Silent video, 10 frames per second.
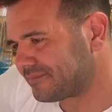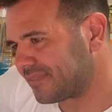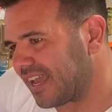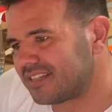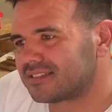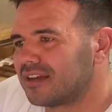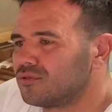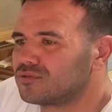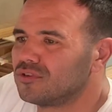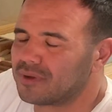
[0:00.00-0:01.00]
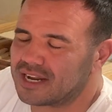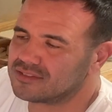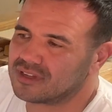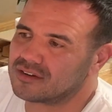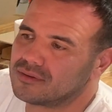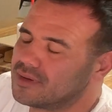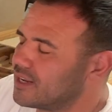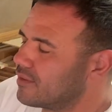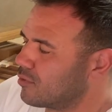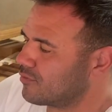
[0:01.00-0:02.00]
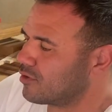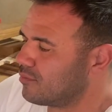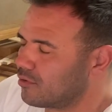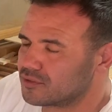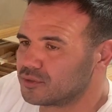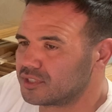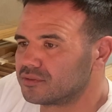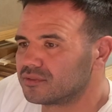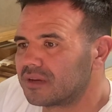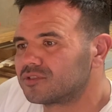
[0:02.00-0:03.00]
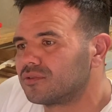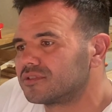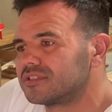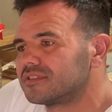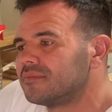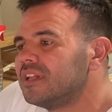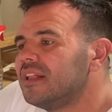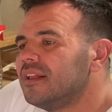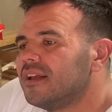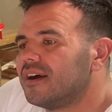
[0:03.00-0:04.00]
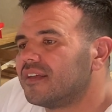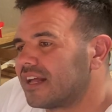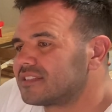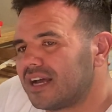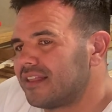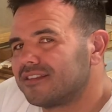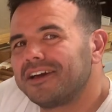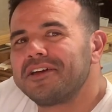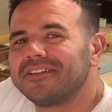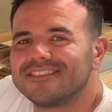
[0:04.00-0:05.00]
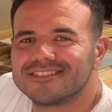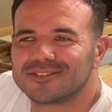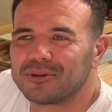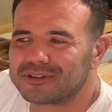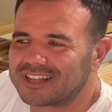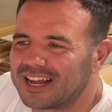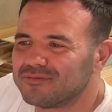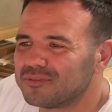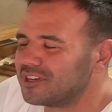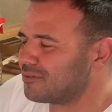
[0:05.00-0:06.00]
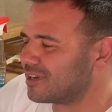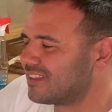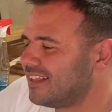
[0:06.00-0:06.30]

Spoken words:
I hate to say old school, but I don't know any other word for a more traditional type of solar system. That's not the solar that I'm familiar with.